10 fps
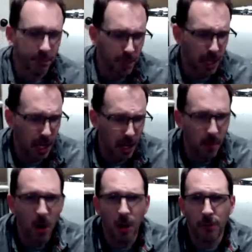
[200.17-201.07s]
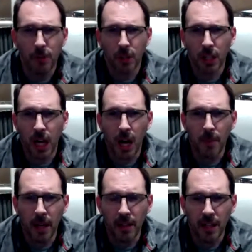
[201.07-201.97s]
All of you are going to
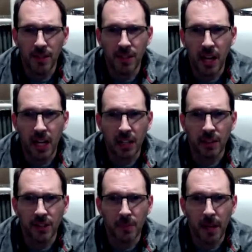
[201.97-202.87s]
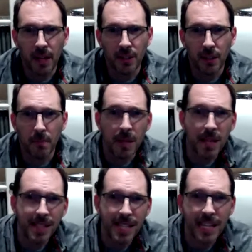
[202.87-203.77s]
comment and say, that's amazing.
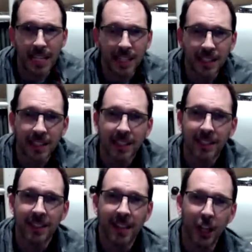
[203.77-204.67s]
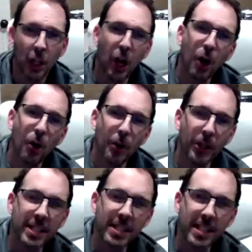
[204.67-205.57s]
Missy! Hello, good
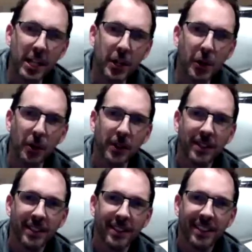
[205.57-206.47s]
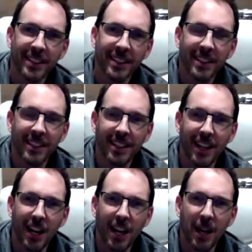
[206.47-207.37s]
to see you. Where
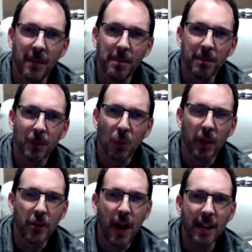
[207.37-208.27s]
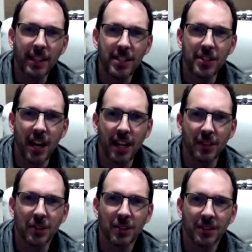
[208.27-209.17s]
are you at these
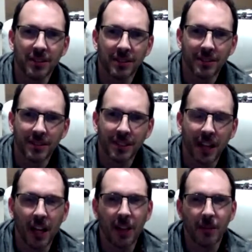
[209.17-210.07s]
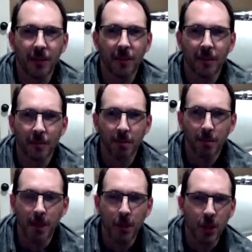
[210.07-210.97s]
days?
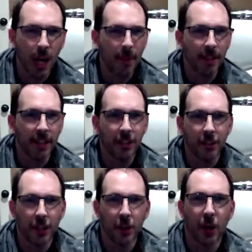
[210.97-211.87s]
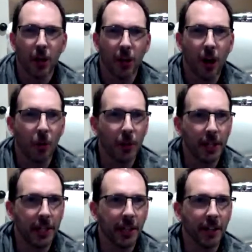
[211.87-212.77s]
Maybe you'll comment later as I go, and I'll read
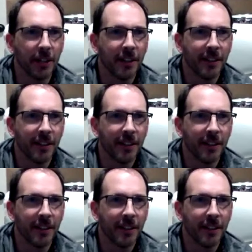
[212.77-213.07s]
it here.